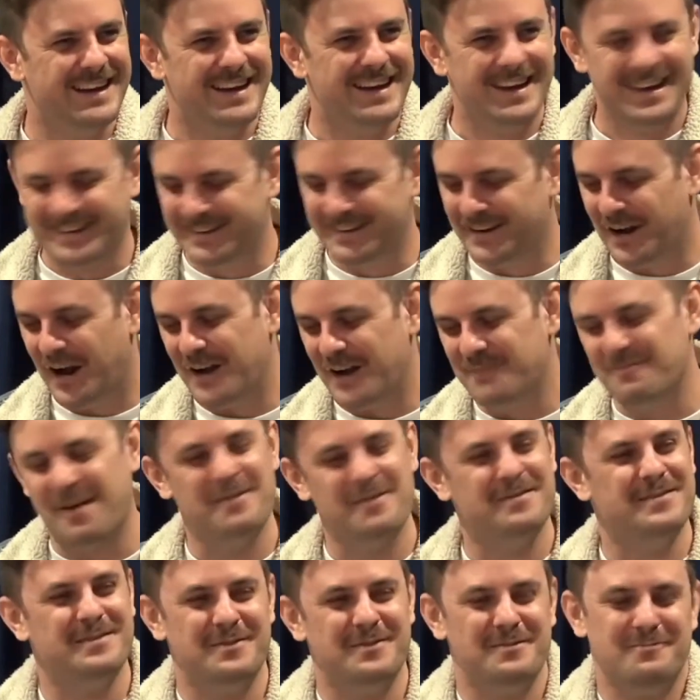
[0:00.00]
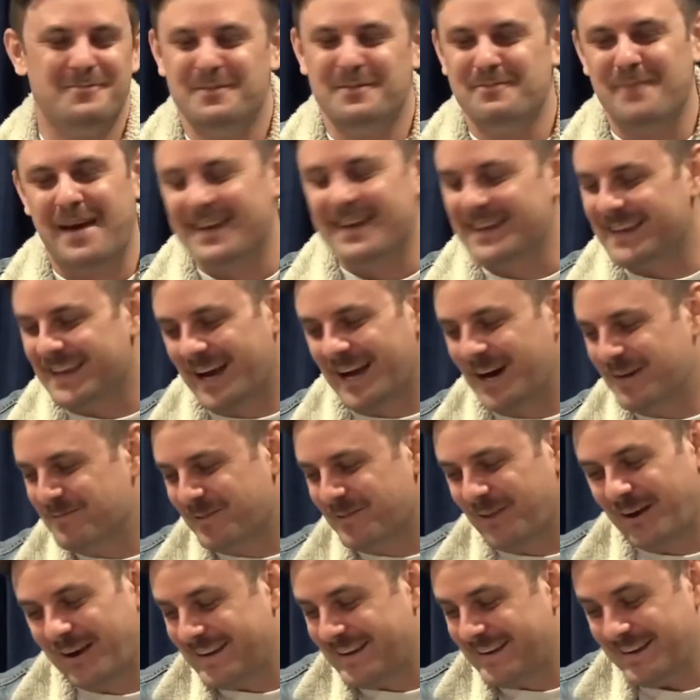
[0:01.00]
Yeah. You know, and maybe the making up,
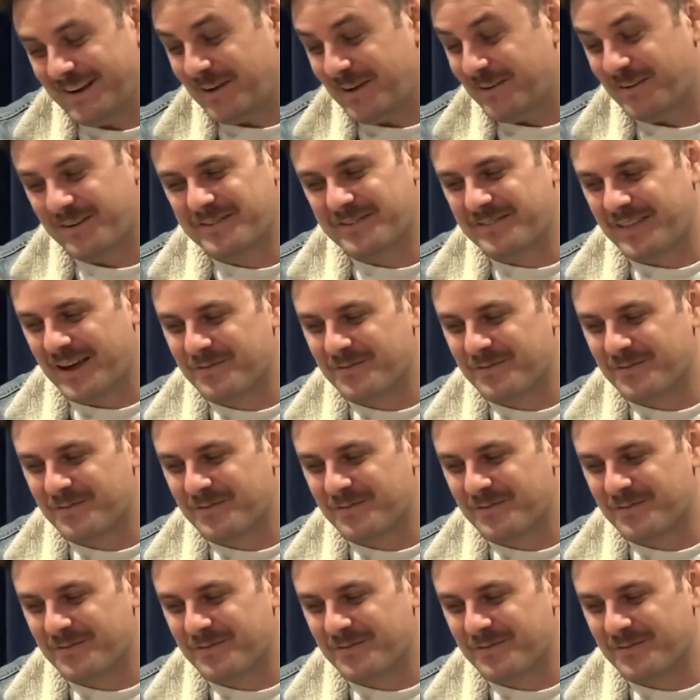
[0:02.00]
like, you know, whatever they want.